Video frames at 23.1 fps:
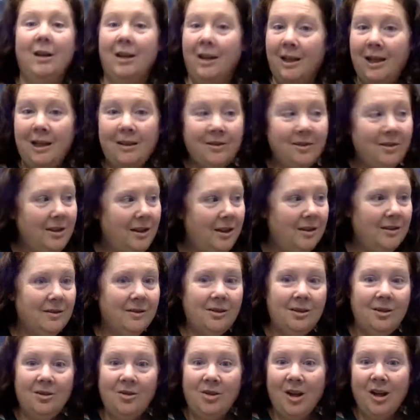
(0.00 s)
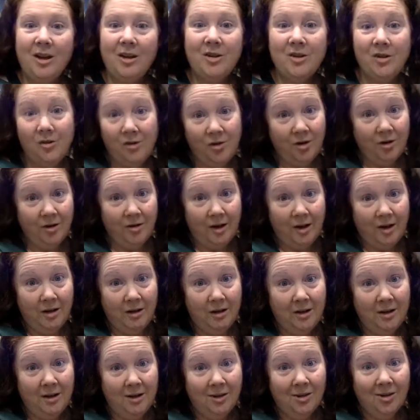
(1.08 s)
He's the judge and jury,
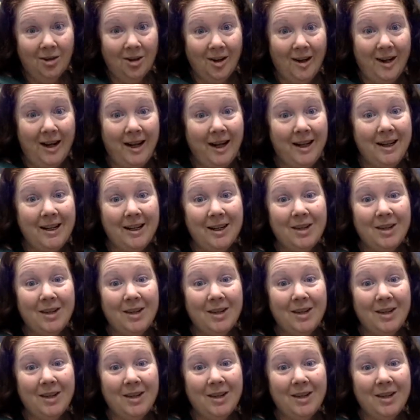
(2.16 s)
right?